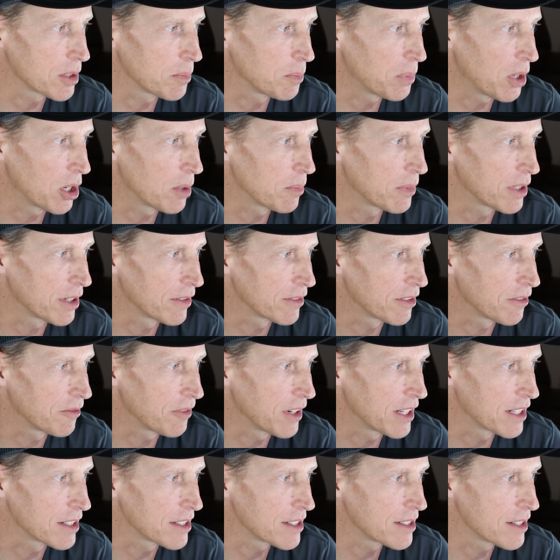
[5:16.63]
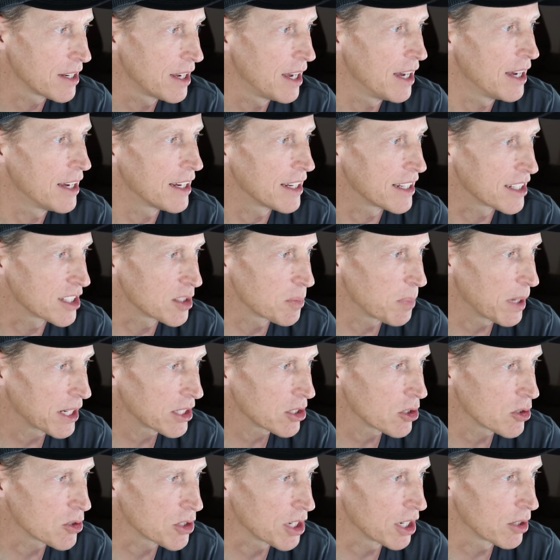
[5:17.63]
Department of Defense
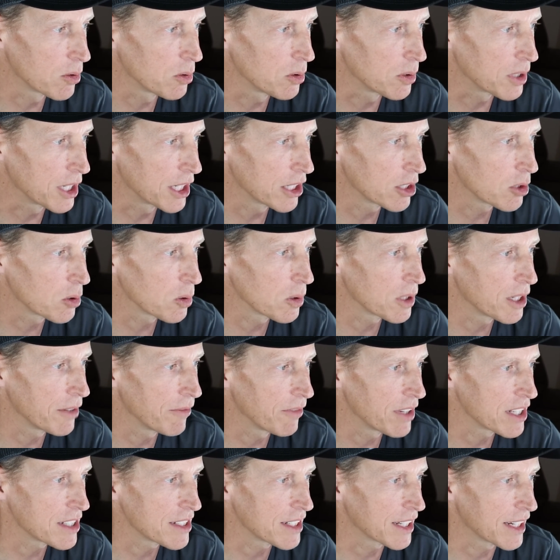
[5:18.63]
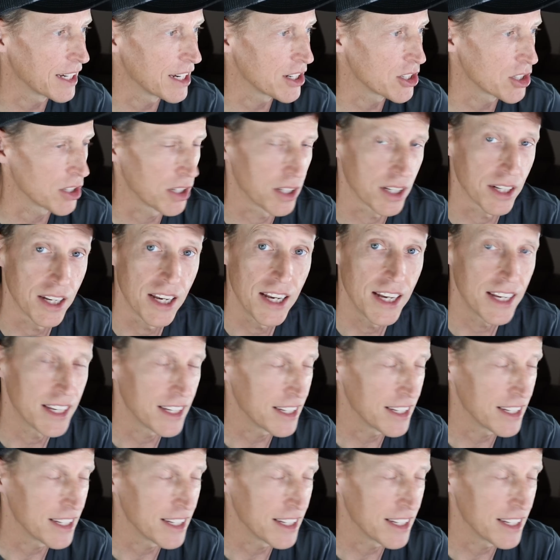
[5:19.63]
Inspector General inquiry investigation